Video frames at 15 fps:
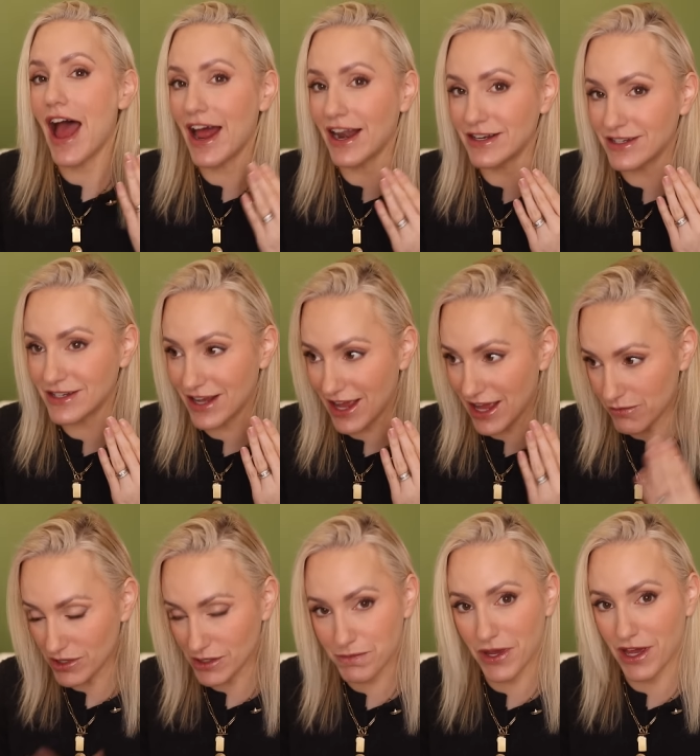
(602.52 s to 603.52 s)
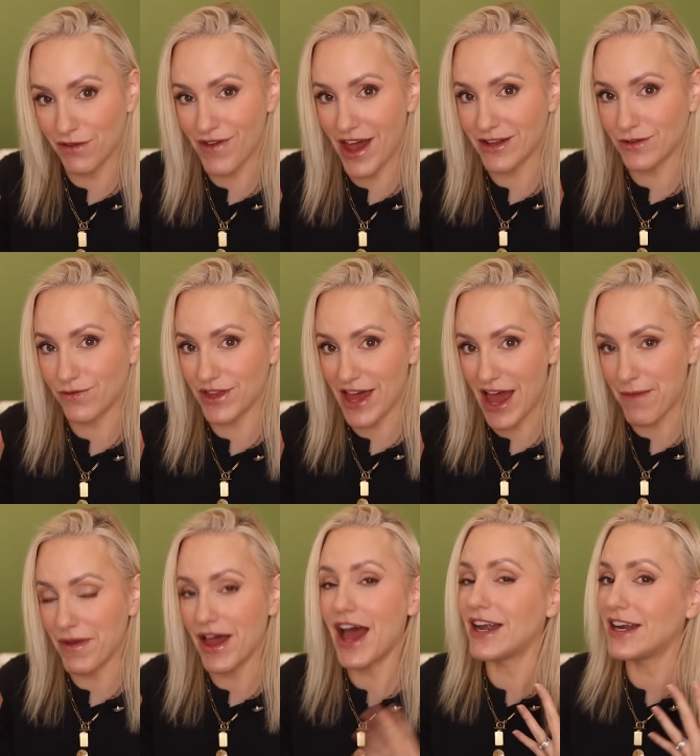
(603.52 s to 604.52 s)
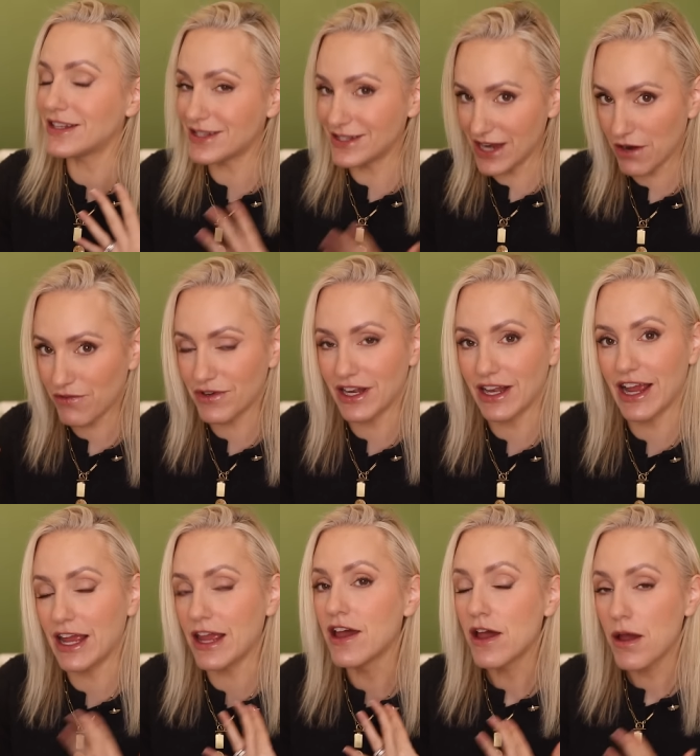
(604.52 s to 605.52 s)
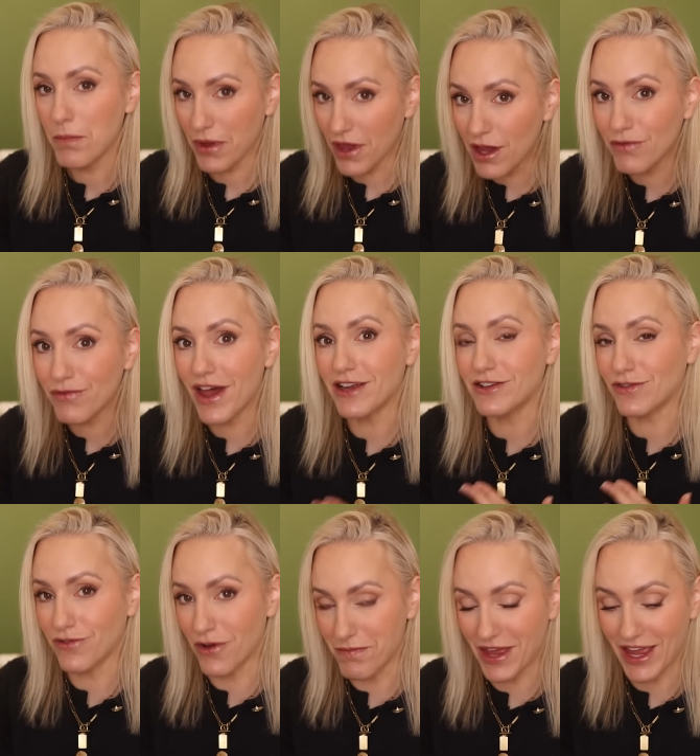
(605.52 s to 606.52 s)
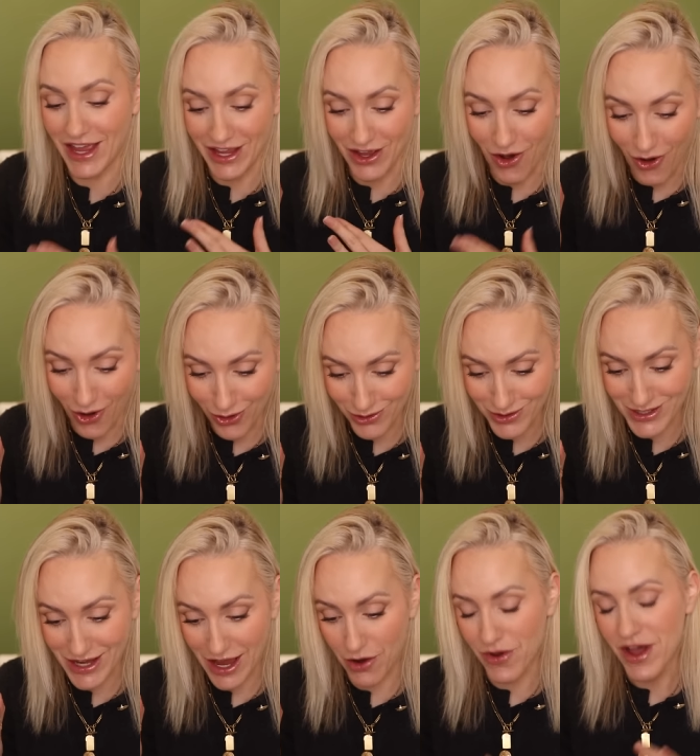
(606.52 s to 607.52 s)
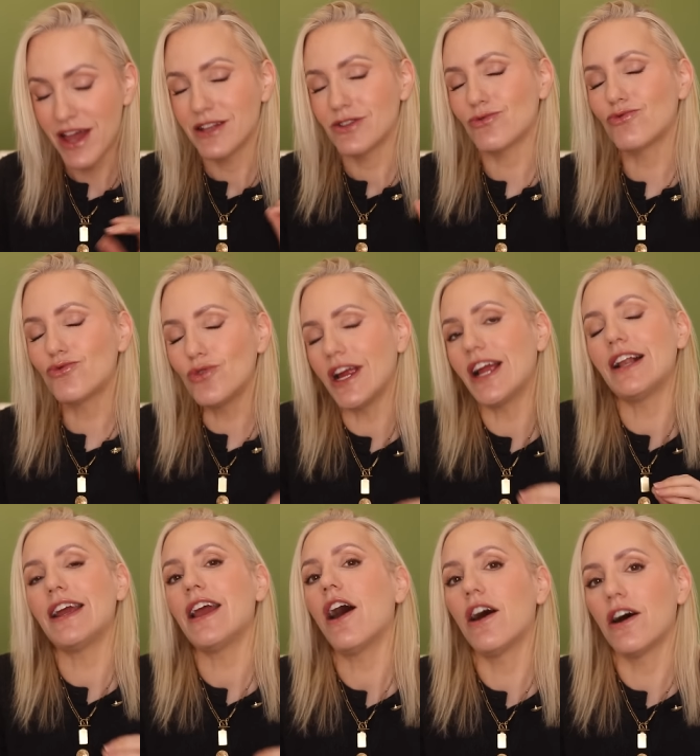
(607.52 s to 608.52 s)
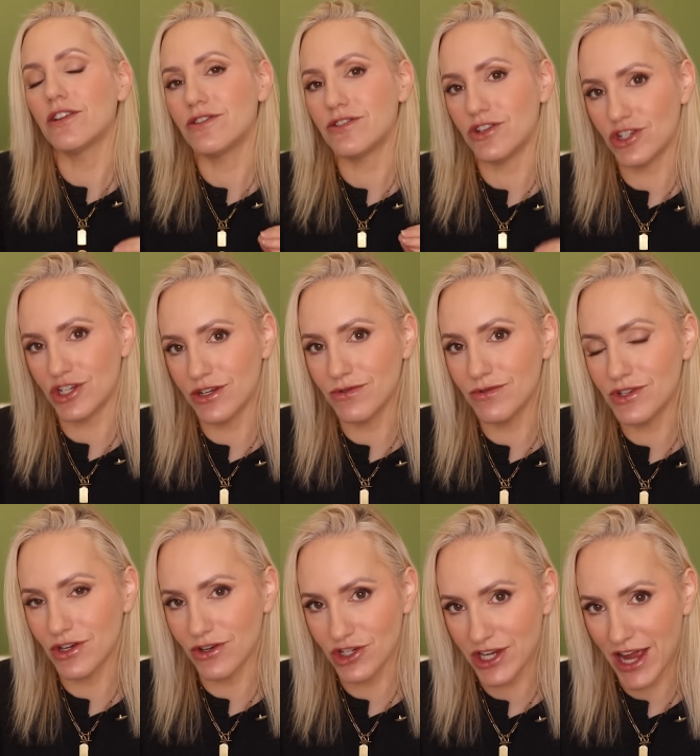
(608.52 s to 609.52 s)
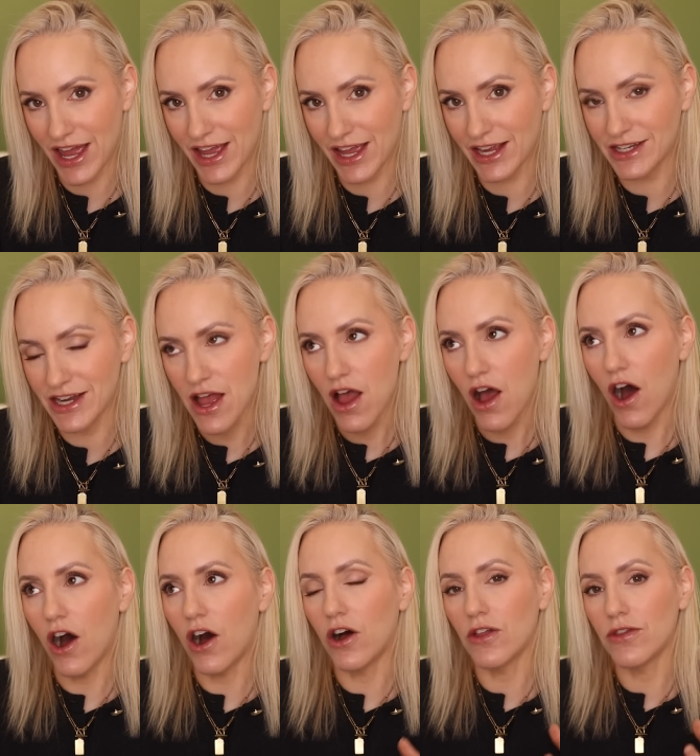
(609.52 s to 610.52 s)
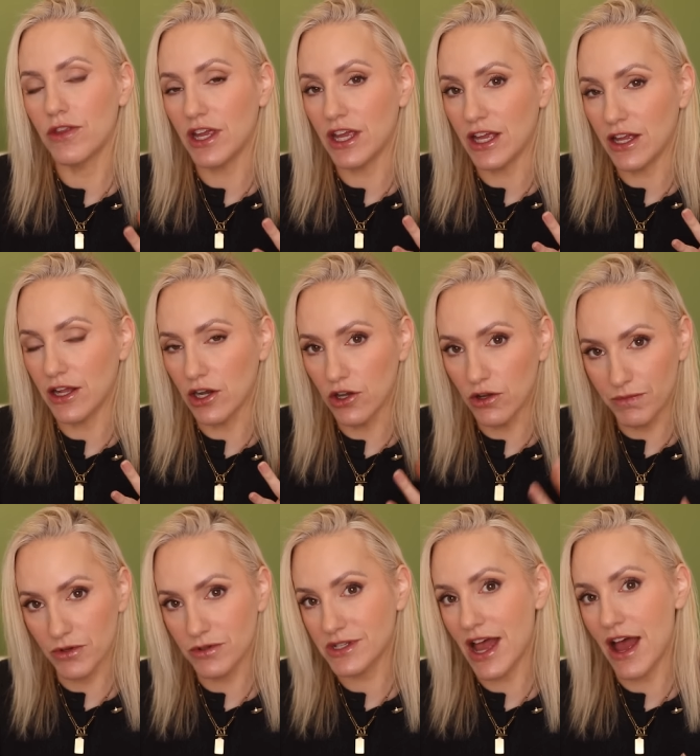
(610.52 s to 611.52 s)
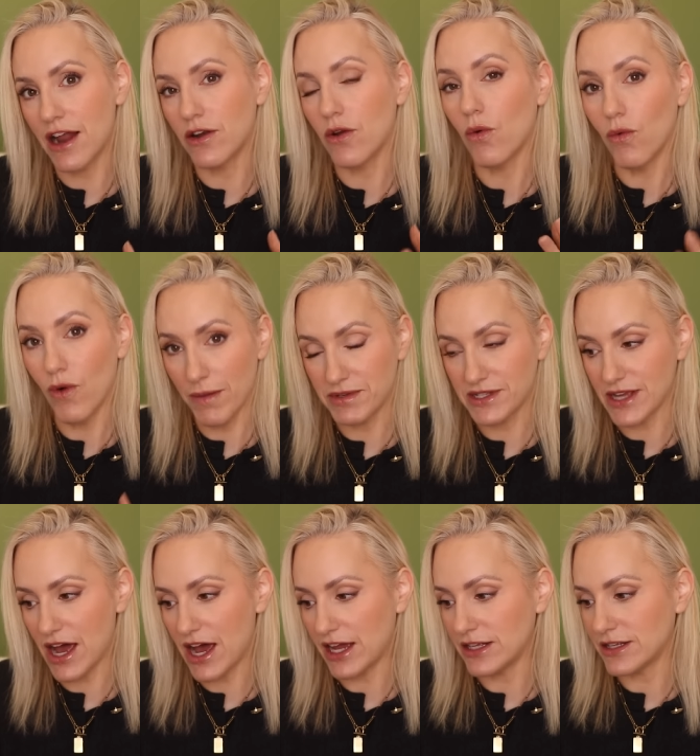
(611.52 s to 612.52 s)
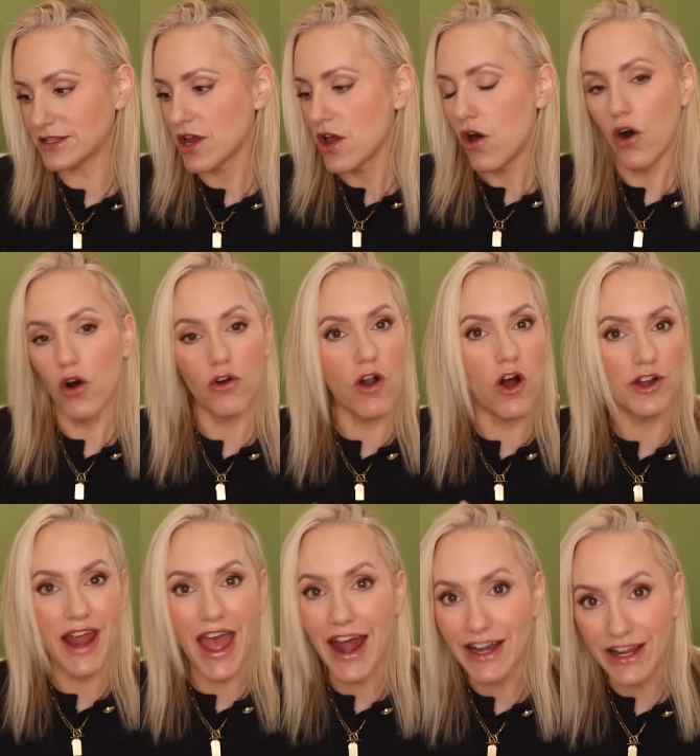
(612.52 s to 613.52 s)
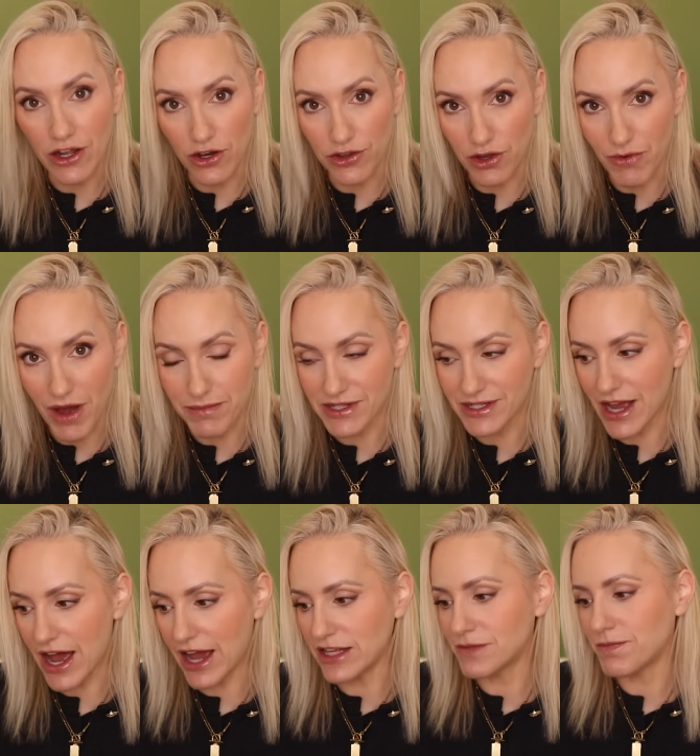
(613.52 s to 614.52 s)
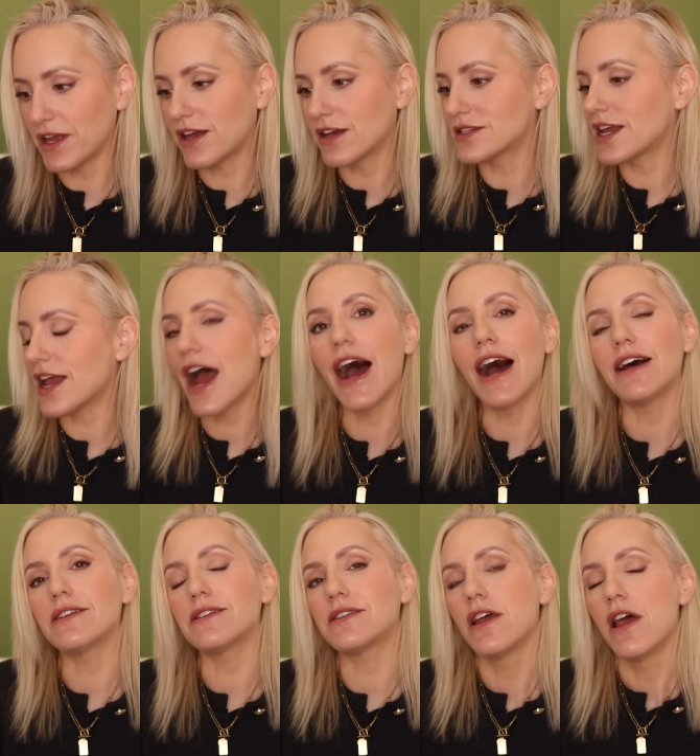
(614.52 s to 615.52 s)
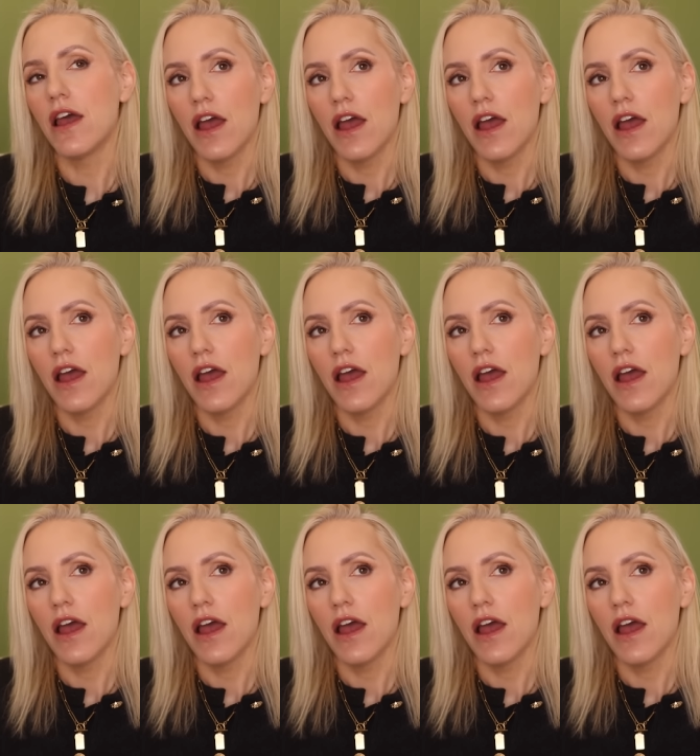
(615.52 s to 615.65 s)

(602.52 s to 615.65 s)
and it was perfect for them. And it's definitely perfect for me also. It's really hard to choose your shade on the Louboutin website or on any other website because it has